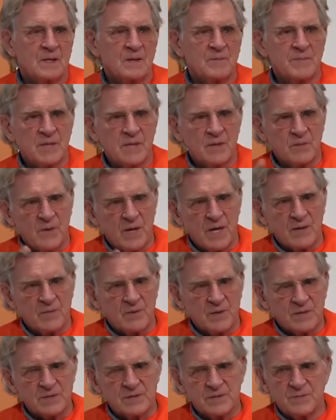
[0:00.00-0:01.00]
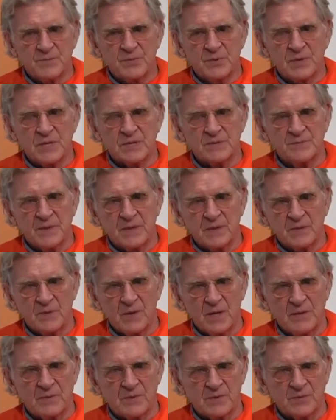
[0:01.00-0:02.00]
The middle way was the Buddha's middle
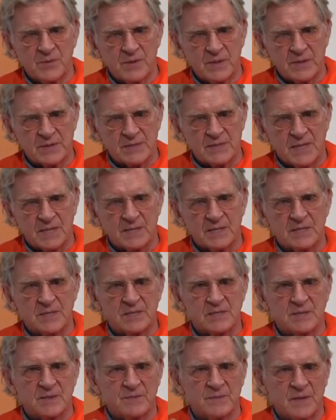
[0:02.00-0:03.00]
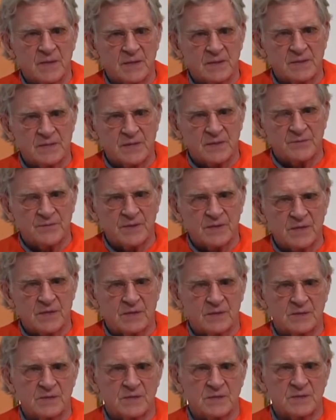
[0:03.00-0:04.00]
way between asceticism and
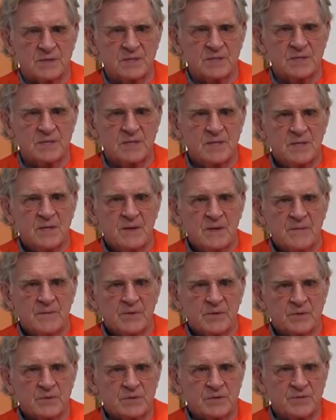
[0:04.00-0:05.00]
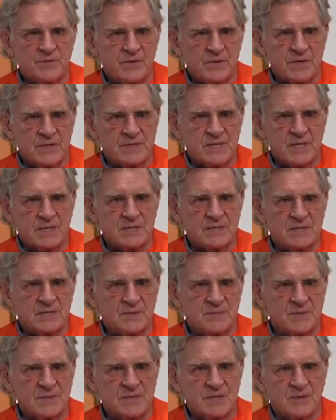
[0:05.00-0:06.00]
self-indulgence, you know, severe
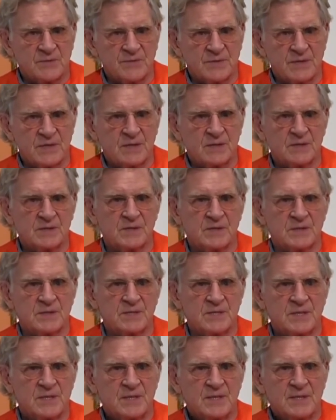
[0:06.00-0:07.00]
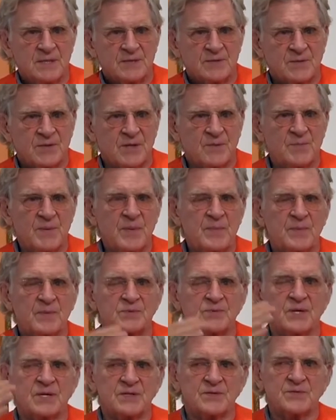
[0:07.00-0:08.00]
asceticism and self-indulgence. So then people
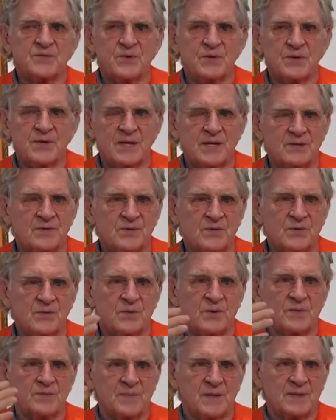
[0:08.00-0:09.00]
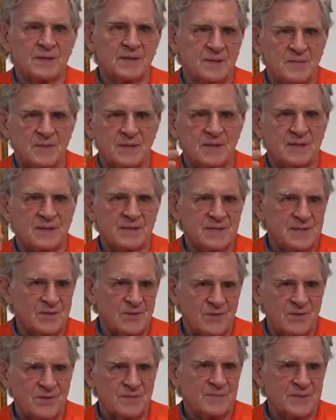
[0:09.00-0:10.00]
transferred that to the word madhyamaka and they
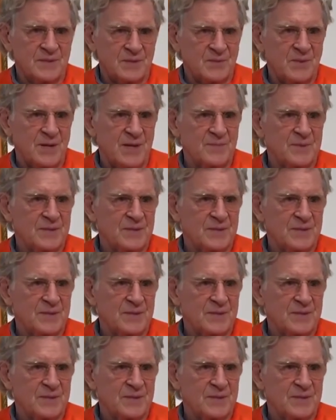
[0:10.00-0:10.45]
call it middle way.